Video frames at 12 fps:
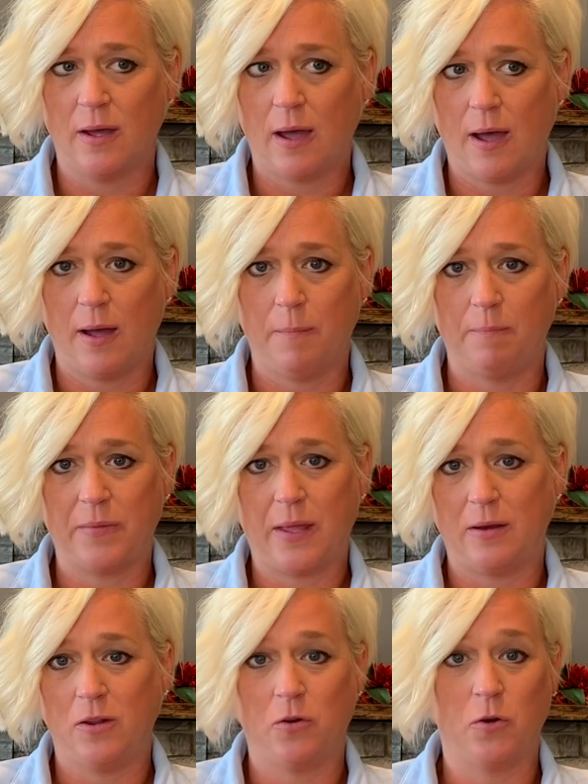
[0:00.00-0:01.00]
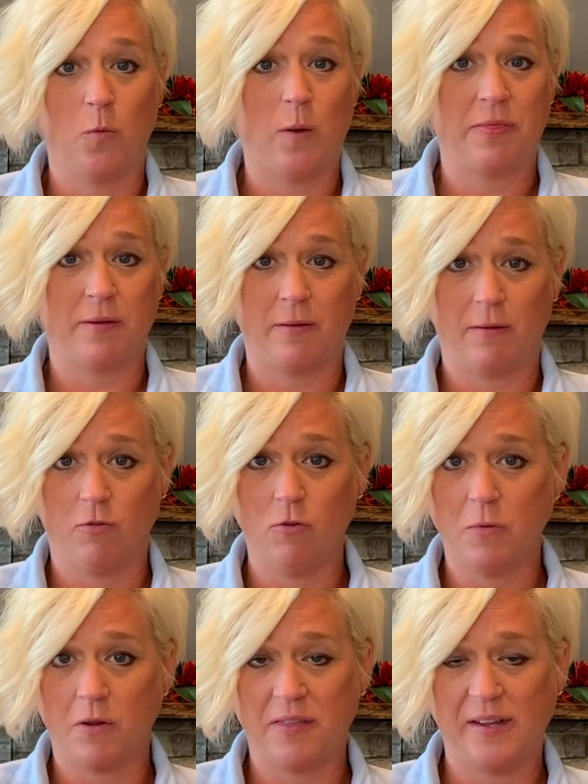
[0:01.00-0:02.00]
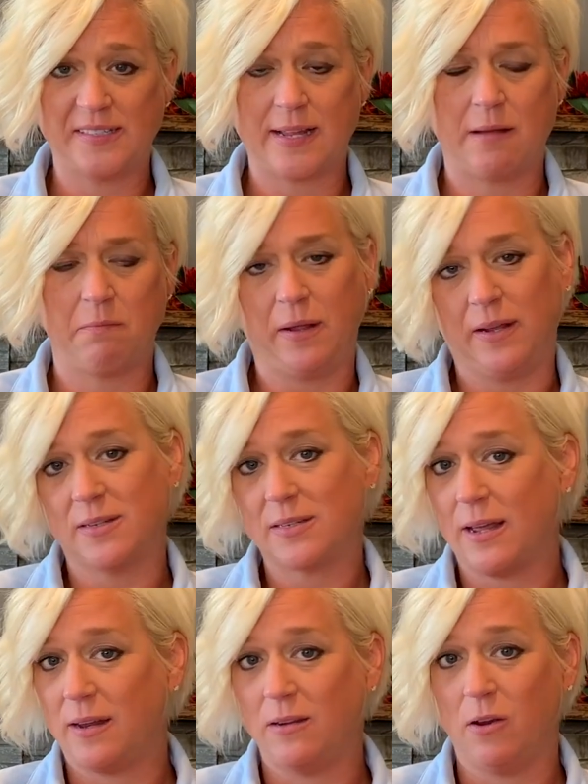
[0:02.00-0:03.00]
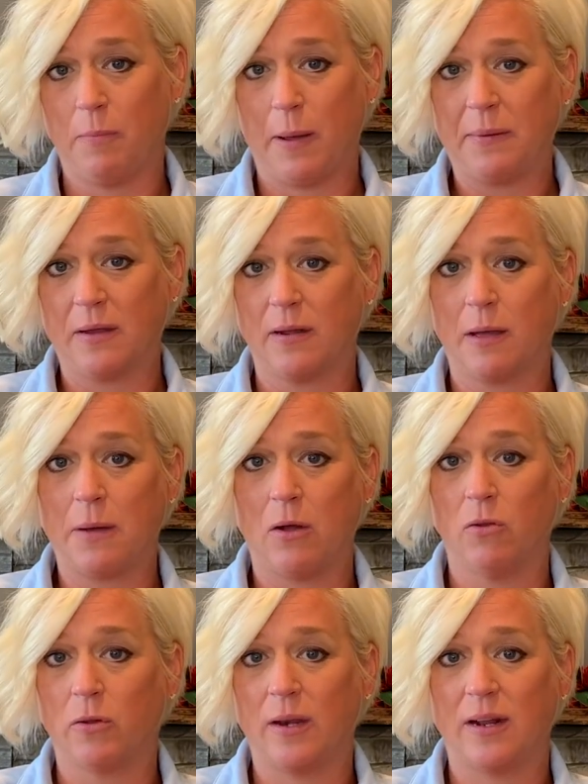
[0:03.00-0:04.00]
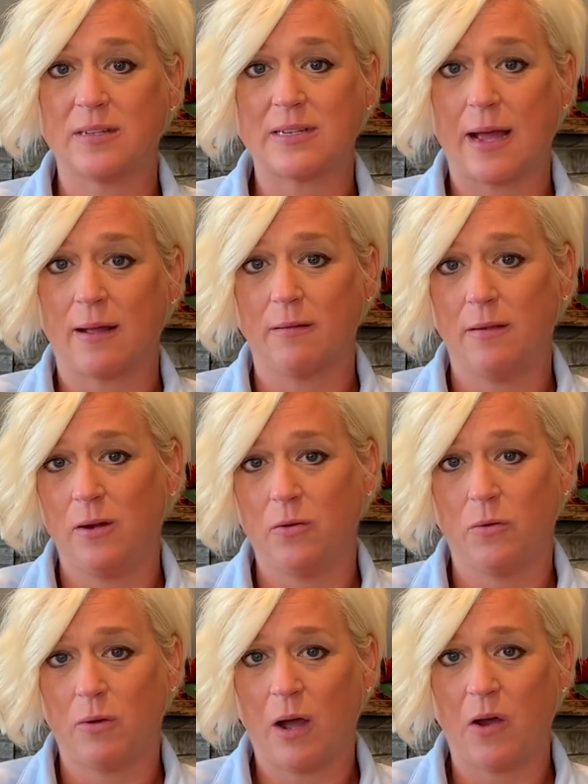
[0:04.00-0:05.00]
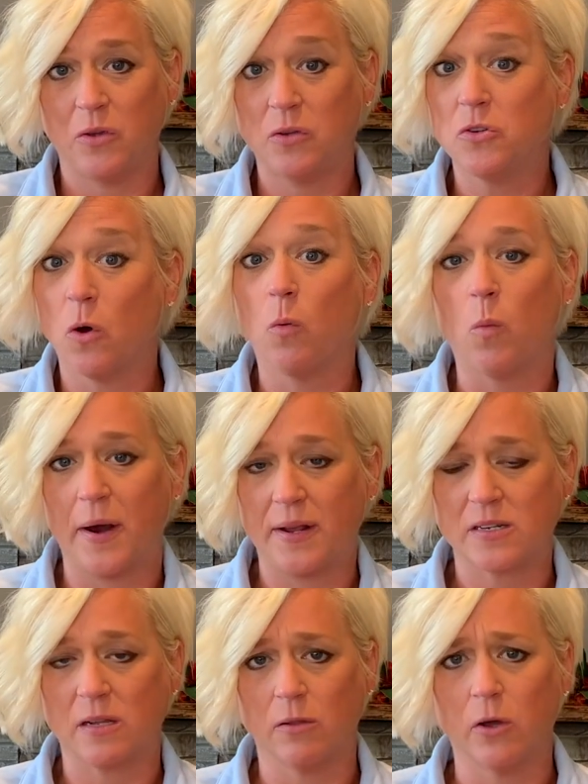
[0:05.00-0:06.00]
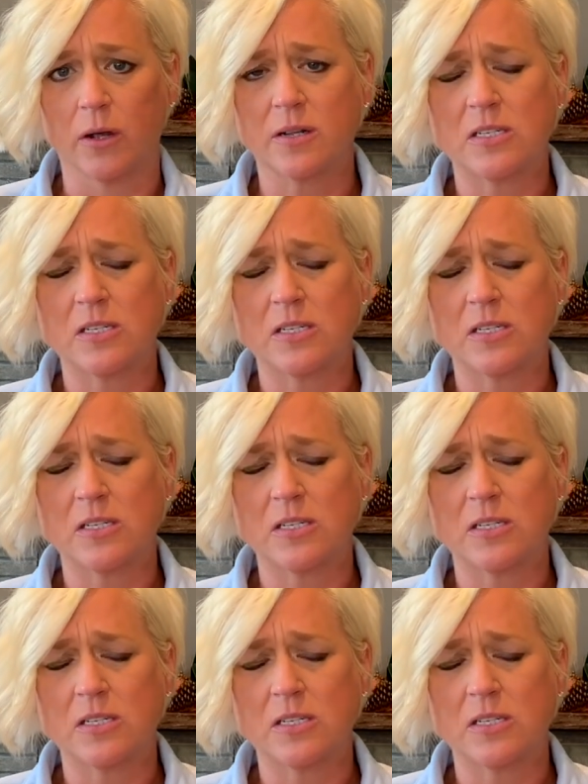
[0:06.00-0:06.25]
And you don't know what the groomer thinks that means, and your puppy could come out looking exactly, how you don't want it to look.